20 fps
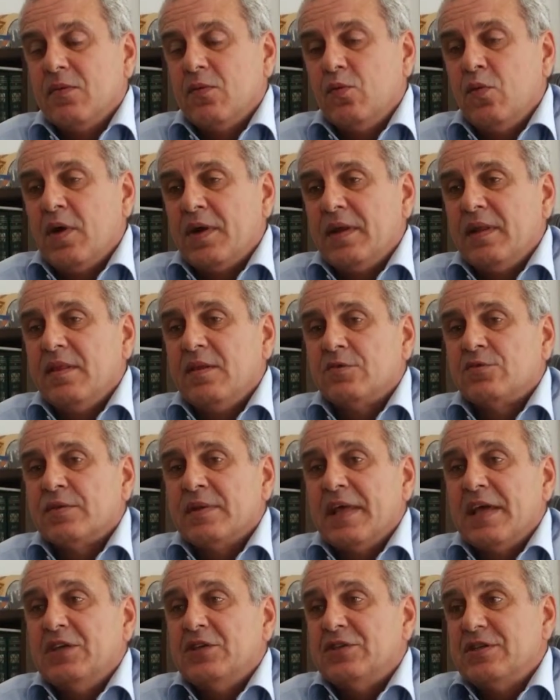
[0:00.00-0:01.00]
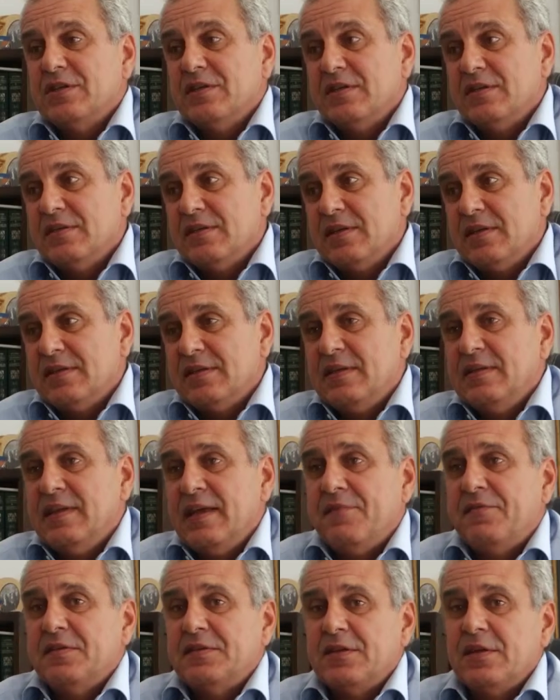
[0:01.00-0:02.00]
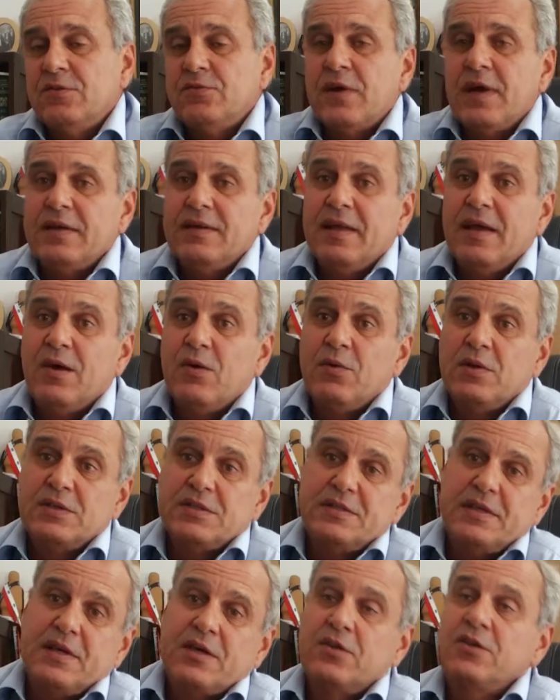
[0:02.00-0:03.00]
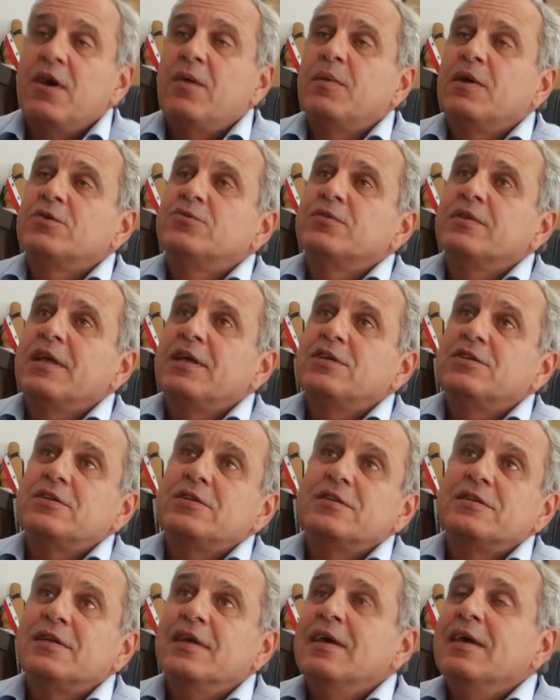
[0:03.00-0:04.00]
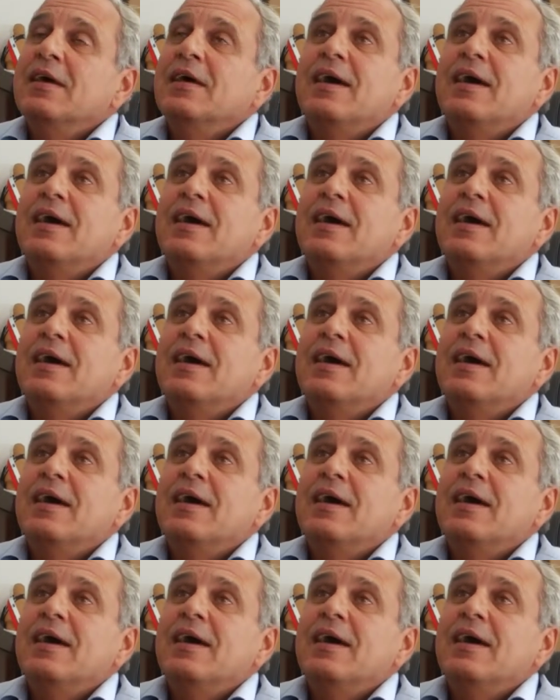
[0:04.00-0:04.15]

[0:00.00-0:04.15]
what in the relations is in deficit right now is the economic relations,